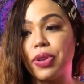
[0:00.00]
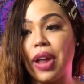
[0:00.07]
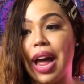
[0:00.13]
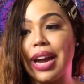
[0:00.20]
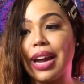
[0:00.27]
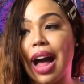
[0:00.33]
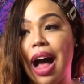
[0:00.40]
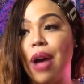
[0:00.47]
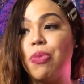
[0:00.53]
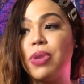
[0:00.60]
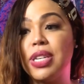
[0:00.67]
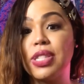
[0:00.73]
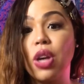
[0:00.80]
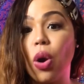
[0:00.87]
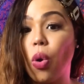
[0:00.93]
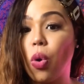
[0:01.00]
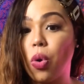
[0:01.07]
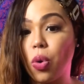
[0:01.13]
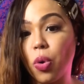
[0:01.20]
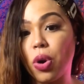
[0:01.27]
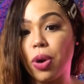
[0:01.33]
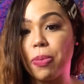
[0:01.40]
Like, I was
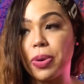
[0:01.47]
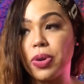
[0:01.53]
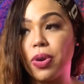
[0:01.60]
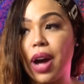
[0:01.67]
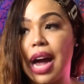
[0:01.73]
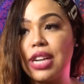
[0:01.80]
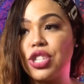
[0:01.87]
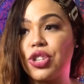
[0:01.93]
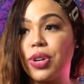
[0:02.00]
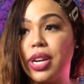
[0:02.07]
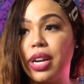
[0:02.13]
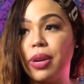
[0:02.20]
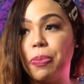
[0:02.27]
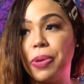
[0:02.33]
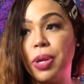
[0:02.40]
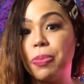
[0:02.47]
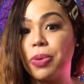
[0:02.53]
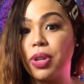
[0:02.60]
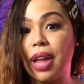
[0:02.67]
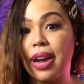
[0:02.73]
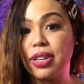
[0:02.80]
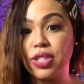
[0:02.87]
horrible. I treated
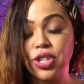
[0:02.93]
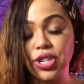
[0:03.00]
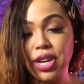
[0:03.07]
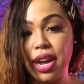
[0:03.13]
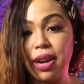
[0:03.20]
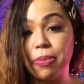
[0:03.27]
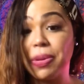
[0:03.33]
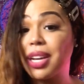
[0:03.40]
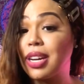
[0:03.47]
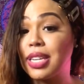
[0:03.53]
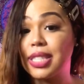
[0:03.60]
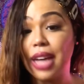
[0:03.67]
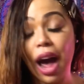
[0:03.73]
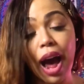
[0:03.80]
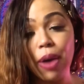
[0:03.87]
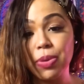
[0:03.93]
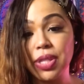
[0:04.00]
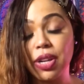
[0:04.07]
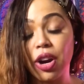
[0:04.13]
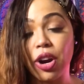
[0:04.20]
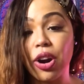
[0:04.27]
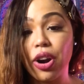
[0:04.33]
people like shit because I
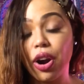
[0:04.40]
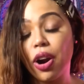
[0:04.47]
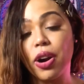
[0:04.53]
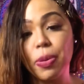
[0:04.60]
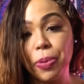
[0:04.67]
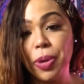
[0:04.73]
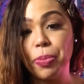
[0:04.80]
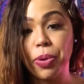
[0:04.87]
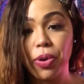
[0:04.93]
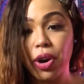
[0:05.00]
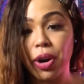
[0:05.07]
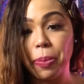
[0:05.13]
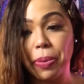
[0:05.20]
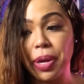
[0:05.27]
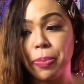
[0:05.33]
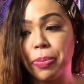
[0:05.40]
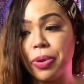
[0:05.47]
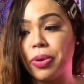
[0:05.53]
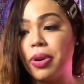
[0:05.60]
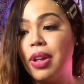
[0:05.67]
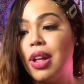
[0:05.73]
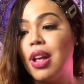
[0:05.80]
was hurt people hurt
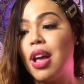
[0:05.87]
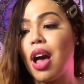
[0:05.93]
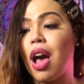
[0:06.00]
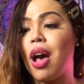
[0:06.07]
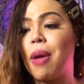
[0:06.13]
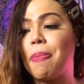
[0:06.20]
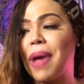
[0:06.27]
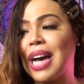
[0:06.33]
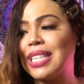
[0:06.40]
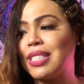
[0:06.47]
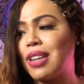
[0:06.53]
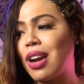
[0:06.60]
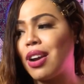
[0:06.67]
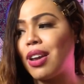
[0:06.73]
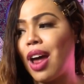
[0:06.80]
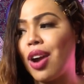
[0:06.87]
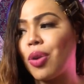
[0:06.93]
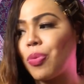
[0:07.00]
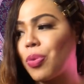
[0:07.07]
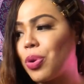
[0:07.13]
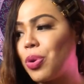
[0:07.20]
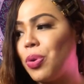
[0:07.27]
people. I said a lot
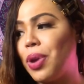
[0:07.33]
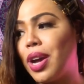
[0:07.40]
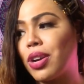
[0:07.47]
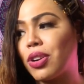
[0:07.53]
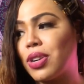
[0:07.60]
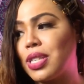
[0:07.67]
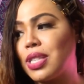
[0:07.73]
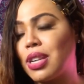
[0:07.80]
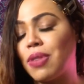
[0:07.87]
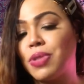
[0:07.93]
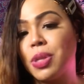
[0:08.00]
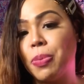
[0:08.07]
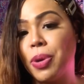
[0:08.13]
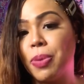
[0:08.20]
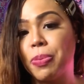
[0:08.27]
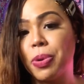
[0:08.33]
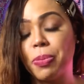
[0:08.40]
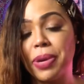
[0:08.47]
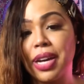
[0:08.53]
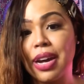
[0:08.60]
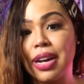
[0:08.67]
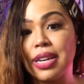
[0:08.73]
of rude, ignorant stuff to people
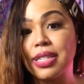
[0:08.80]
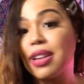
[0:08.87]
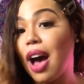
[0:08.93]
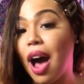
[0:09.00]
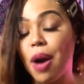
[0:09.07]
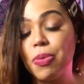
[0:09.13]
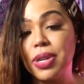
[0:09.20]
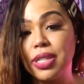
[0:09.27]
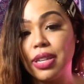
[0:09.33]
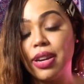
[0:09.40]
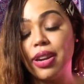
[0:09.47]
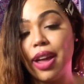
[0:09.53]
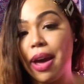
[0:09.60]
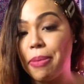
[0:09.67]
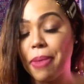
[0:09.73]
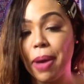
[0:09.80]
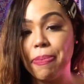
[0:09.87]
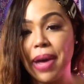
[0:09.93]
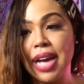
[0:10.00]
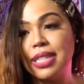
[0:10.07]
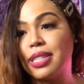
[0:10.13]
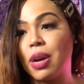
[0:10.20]
because I wasn't at my
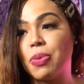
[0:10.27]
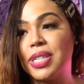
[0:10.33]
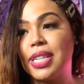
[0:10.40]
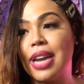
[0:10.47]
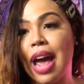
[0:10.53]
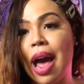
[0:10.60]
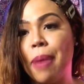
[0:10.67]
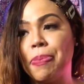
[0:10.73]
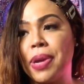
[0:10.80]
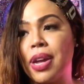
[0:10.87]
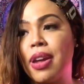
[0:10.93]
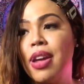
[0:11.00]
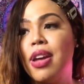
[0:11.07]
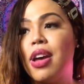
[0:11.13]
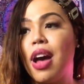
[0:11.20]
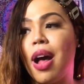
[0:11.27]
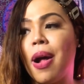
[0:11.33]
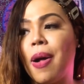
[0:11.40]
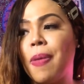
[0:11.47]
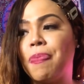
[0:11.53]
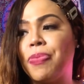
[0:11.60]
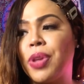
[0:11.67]
best. I wasn't happy.
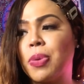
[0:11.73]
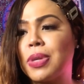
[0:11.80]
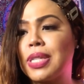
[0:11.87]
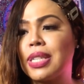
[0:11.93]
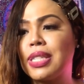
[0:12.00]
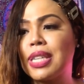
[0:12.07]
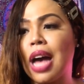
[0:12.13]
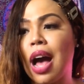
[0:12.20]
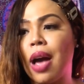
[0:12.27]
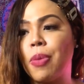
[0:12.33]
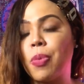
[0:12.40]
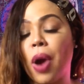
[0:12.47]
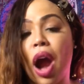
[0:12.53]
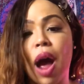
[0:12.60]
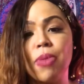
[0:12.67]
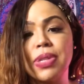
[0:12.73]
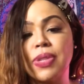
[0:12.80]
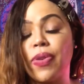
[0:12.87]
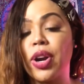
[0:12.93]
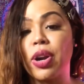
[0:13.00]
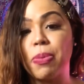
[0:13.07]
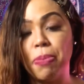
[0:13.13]
There was a time where I was
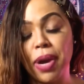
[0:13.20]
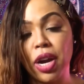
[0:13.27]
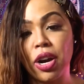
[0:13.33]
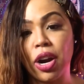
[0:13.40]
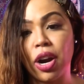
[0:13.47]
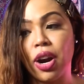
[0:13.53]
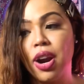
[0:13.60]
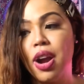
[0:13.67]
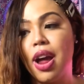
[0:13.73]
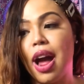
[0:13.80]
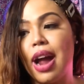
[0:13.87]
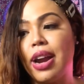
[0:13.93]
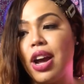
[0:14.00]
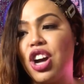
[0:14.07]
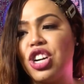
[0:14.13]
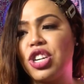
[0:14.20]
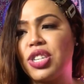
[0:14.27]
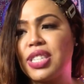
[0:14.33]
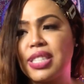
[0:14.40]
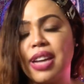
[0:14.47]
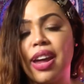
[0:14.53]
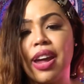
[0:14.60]
very bitter. I didn't
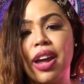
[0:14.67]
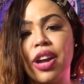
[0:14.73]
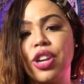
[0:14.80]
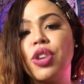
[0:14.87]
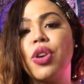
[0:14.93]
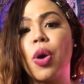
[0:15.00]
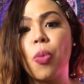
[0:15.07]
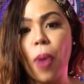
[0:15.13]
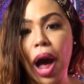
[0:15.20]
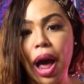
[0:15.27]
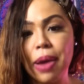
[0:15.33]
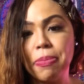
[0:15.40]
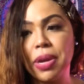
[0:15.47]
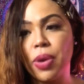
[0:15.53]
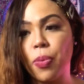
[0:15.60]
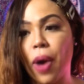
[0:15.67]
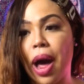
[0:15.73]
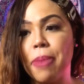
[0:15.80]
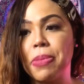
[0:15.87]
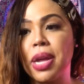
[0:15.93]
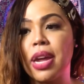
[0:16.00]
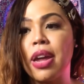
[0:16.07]
understand, you know, why
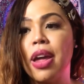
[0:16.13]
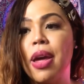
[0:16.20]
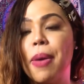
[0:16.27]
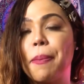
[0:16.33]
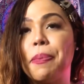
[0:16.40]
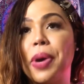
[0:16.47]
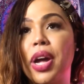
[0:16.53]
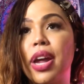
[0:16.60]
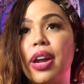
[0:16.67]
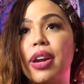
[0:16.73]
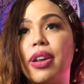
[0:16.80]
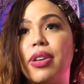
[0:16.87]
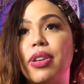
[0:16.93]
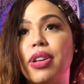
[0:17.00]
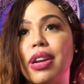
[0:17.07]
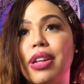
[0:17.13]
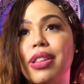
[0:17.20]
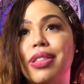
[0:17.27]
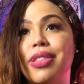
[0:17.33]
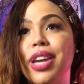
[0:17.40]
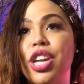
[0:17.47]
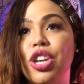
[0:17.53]
me? But
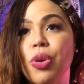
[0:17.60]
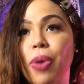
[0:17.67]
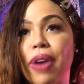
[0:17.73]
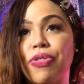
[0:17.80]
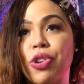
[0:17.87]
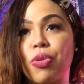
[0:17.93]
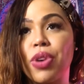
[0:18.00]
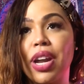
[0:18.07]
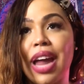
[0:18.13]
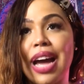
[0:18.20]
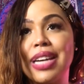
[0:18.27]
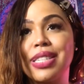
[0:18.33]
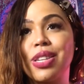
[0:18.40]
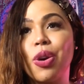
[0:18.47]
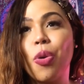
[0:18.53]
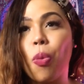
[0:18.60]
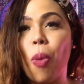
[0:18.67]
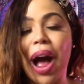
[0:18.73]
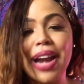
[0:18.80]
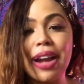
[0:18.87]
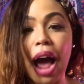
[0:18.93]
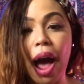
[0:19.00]
then you have to realize,
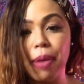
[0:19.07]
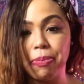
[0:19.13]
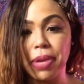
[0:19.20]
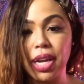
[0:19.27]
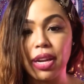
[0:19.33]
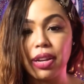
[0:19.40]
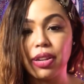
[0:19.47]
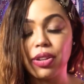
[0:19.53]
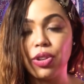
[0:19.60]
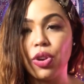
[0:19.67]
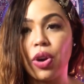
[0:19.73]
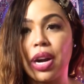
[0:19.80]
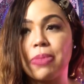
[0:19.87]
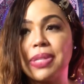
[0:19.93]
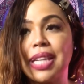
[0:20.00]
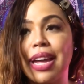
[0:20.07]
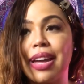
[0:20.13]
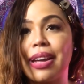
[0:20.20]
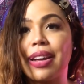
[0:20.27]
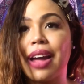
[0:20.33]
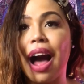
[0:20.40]
why not me? You know what I'm saying?